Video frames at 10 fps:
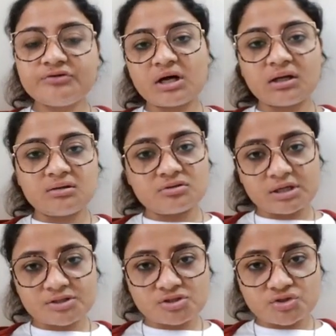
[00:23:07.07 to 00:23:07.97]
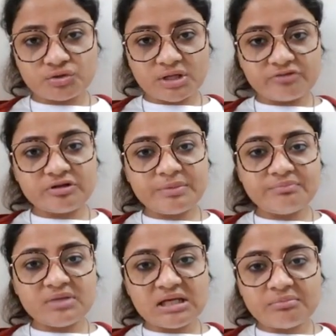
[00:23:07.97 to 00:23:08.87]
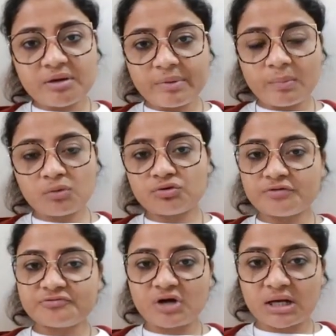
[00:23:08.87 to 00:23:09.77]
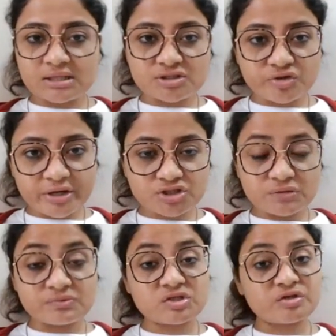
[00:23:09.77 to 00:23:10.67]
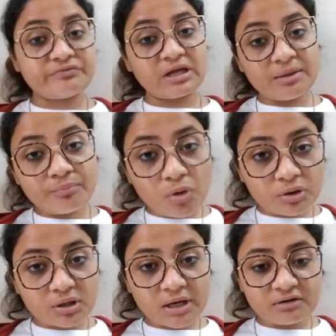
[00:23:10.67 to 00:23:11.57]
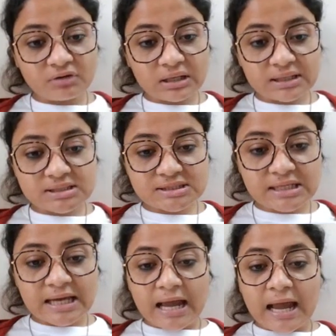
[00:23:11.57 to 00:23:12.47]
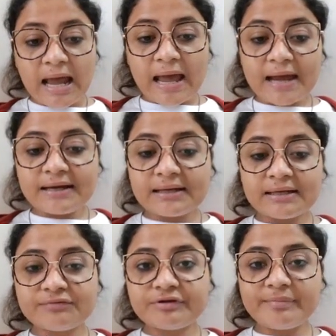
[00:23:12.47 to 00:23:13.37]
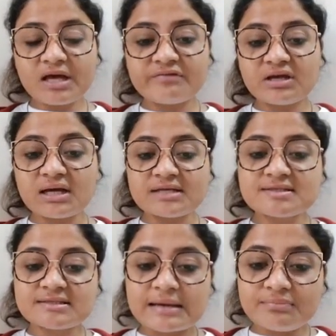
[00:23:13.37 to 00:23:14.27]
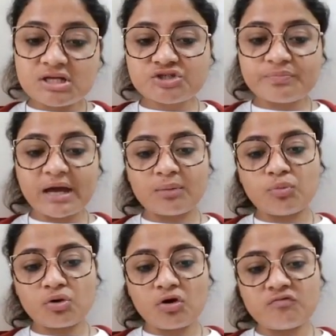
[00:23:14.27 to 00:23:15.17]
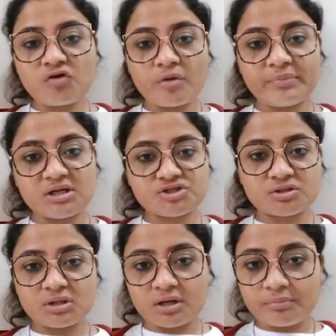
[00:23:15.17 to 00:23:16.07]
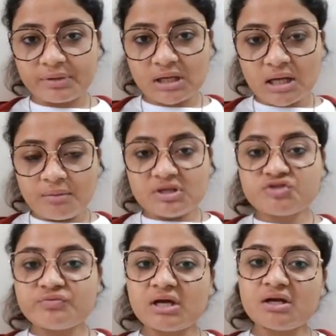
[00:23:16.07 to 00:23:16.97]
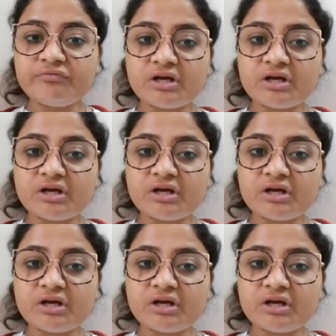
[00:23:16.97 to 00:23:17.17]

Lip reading: drug interaction. So there will be minimum amount of drug interaction, which is a very important advantage, and it will be having a established backbone of combination therapy. Means when